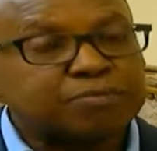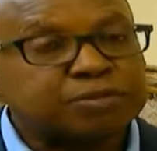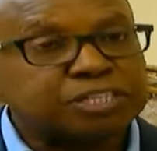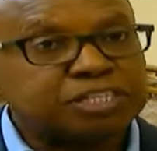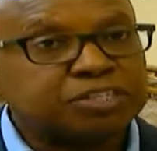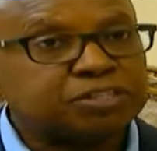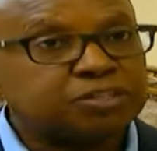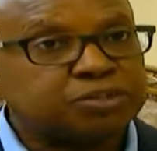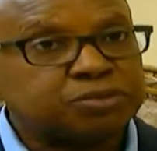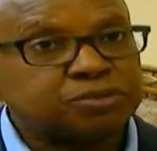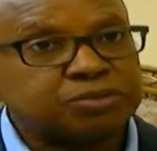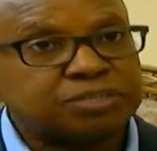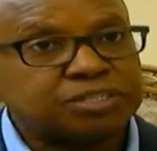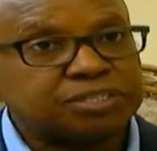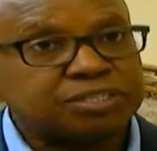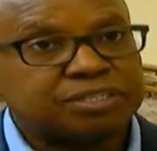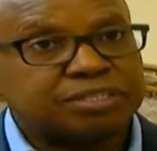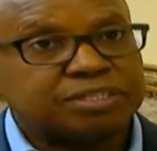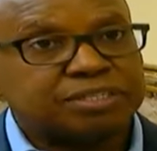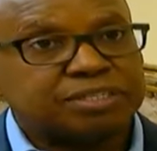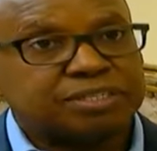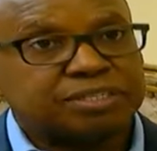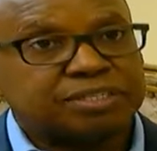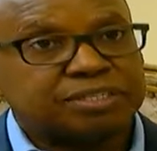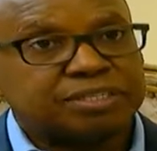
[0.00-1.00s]
aptitude,
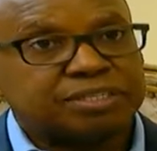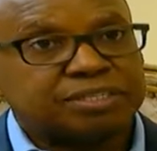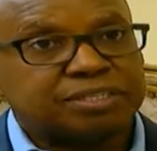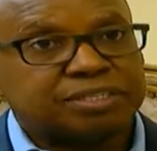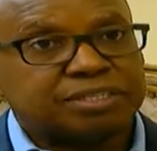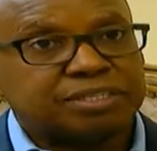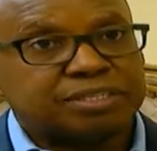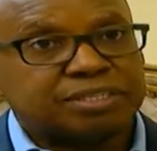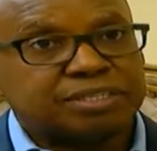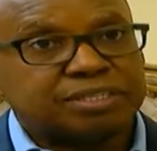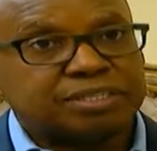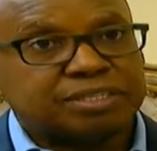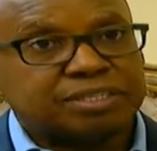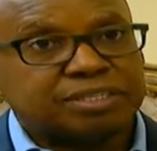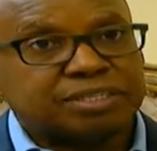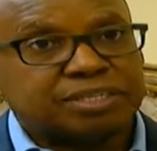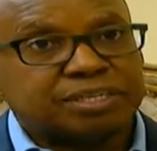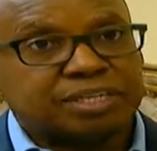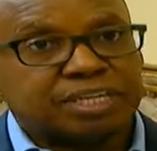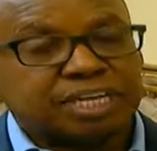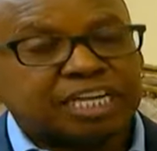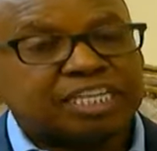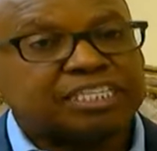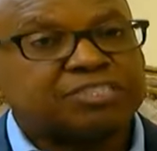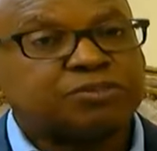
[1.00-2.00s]

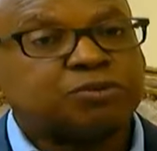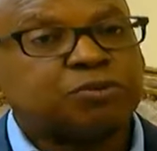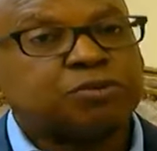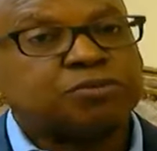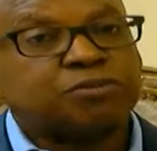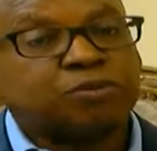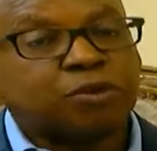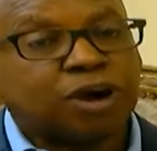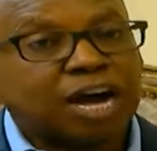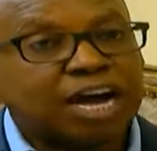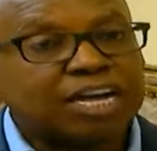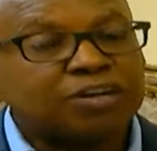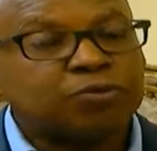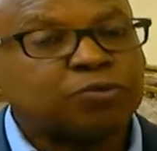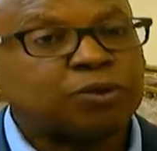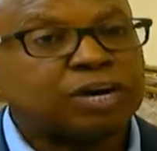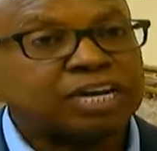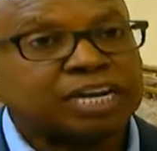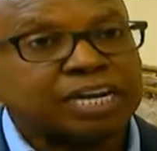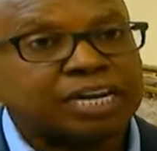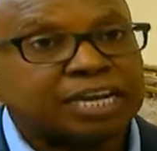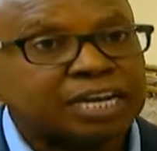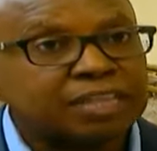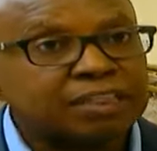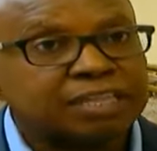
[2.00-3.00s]
is known for hard
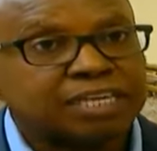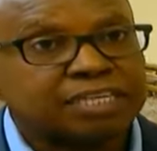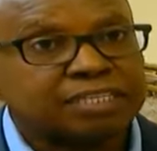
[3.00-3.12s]
work and